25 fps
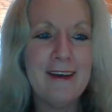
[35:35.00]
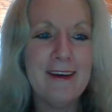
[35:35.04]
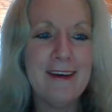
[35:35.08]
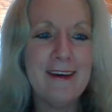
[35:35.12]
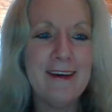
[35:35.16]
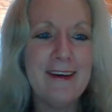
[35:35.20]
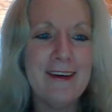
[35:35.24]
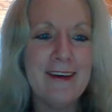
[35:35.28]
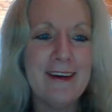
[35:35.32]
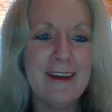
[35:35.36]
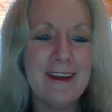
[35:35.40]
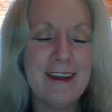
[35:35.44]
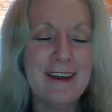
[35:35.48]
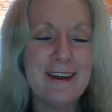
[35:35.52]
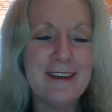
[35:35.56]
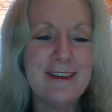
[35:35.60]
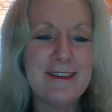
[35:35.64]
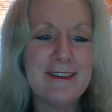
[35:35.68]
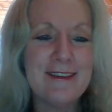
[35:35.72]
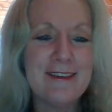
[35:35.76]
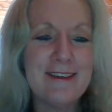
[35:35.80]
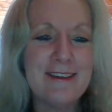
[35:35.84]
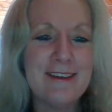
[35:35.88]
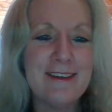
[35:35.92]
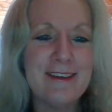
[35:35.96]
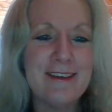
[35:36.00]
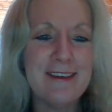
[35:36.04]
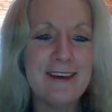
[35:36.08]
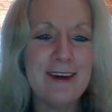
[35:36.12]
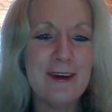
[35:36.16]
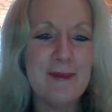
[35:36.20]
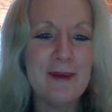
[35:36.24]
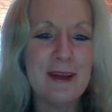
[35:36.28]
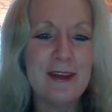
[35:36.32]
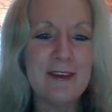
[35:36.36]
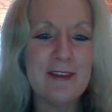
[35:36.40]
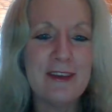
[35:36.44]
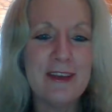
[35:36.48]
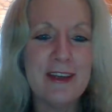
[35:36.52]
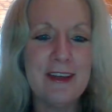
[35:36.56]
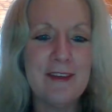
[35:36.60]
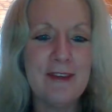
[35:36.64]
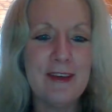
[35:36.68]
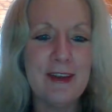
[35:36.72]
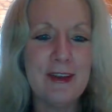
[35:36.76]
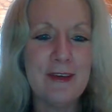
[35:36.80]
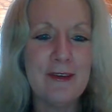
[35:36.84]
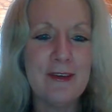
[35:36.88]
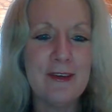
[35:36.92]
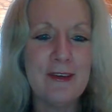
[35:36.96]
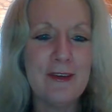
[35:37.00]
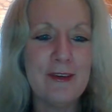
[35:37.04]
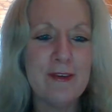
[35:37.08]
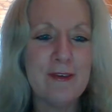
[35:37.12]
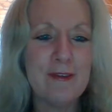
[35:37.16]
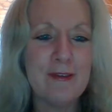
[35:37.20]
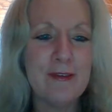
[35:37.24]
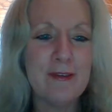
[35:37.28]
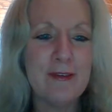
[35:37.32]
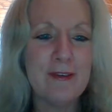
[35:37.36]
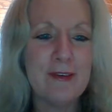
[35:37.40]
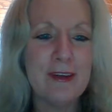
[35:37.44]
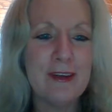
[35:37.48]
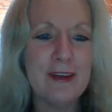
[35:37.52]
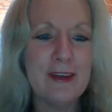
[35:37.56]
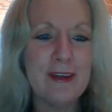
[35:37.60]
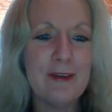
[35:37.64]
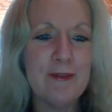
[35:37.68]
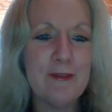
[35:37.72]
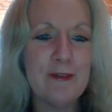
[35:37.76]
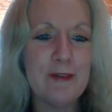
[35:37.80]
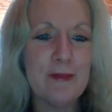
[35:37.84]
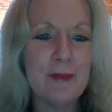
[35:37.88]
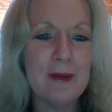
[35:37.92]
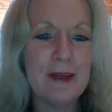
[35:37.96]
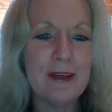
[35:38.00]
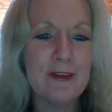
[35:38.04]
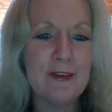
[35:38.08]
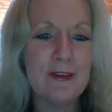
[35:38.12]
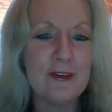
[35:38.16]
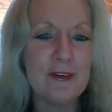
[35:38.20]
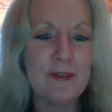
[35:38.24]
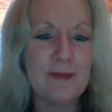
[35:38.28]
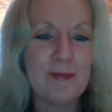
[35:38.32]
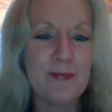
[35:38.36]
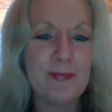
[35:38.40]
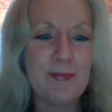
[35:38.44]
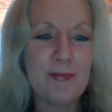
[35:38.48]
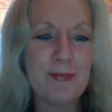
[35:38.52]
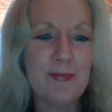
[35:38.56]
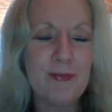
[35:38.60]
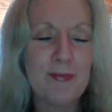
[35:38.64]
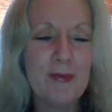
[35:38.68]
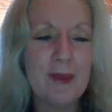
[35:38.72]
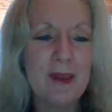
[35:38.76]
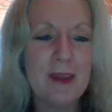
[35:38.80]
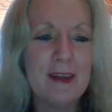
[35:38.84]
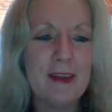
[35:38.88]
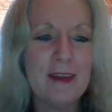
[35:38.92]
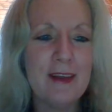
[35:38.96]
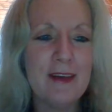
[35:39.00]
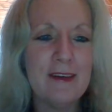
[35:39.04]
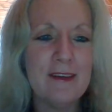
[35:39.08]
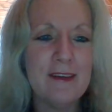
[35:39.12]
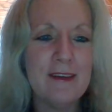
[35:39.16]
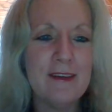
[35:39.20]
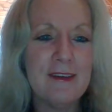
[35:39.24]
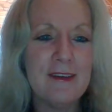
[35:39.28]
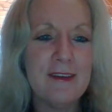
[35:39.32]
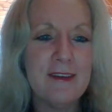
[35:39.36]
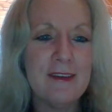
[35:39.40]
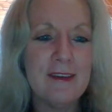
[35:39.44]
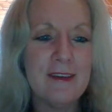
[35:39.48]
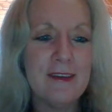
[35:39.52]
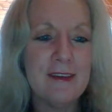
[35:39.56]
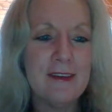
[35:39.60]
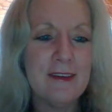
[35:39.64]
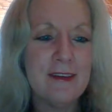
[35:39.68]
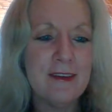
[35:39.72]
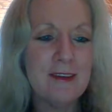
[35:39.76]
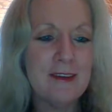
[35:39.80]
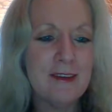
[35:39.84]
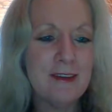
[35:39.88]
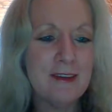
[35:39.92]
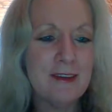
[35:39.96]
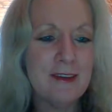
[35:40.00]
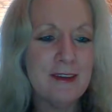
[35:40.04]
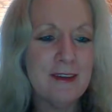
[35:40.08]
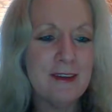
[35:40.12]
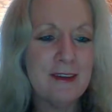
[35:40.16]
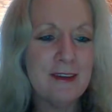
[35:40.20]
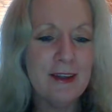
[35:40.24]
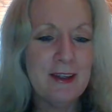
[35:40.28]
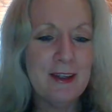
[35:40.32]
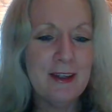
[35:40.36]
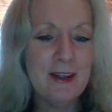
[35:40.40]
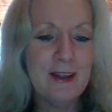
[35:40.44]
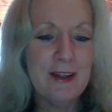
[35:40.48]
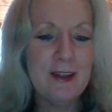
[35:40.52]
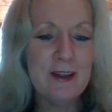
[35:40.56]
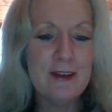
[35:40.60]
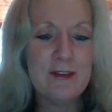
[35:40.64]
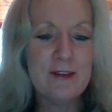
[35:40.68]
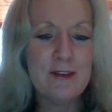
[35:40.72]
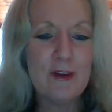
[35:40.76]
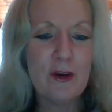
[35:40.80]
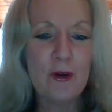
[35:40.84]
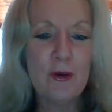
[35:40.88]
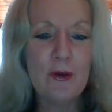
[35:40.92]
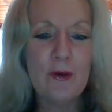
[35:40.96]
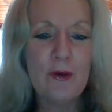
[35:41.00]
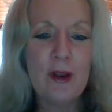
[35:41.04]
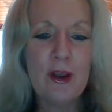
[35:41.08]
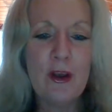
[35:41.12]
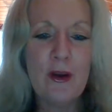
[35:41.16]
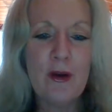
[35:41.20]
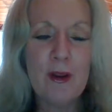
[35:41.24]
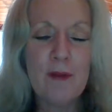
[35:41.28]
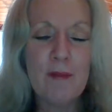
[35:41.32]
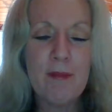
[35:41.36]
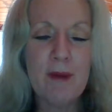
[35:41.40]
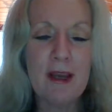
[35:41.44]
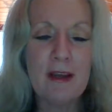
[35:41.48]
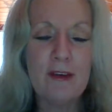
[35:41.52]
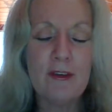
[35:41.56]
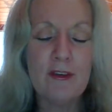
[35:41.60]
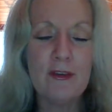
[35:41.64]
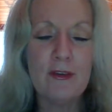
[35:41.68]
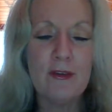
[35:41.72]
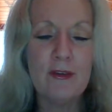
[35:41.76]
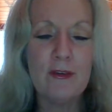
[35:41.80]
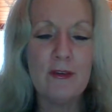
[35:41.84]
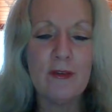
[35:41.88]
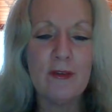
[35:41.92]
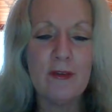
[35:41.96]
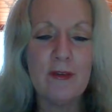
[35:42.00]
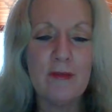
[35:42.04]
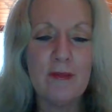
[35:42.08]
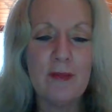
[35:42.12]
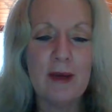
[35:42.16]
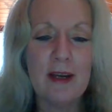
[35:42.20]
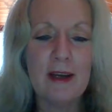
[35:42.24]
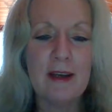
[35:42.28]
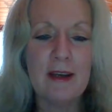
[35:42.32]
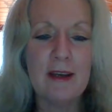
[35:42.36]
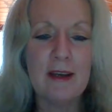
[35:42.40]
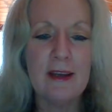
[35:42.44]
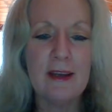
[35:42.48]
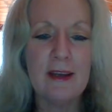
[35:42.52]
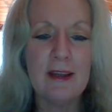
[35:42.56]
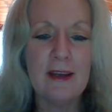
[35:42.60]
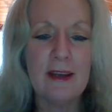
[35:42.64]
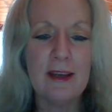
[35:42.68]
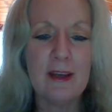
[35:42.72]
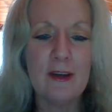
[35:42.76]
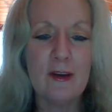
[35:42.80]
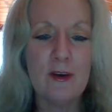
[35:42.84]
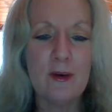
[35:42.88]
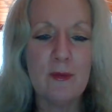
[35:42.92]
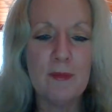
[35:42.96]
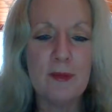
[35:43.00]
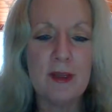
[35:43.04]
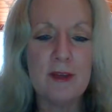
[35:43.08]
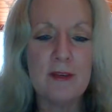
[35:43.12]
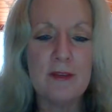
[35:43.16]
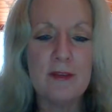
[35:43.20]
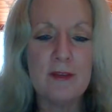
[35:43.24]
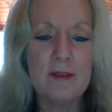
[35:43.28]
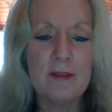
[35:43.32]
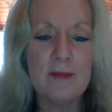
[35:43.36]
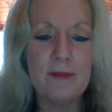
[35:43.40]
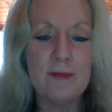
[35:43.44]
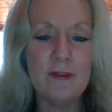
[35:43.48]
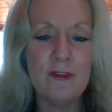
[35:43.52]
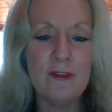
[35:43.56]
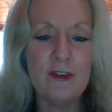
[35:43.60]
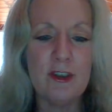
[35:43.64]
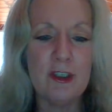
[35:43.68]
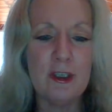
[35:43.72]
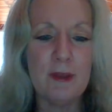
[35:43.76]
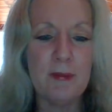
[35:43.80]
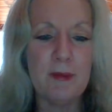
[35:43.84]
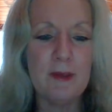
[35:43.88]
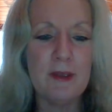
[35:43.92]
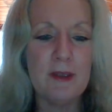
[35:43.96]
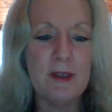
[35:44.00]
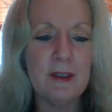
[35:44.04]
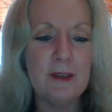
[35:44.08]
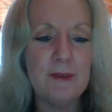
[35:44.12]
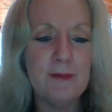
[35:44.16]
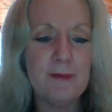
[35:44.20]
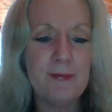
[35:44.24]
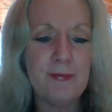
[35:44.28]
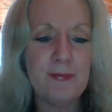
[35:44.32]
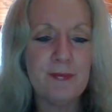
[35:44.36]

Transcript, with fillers: Oh, yes, I'm actually giving you a lot of information here. So going back to marketing and economics, GDP,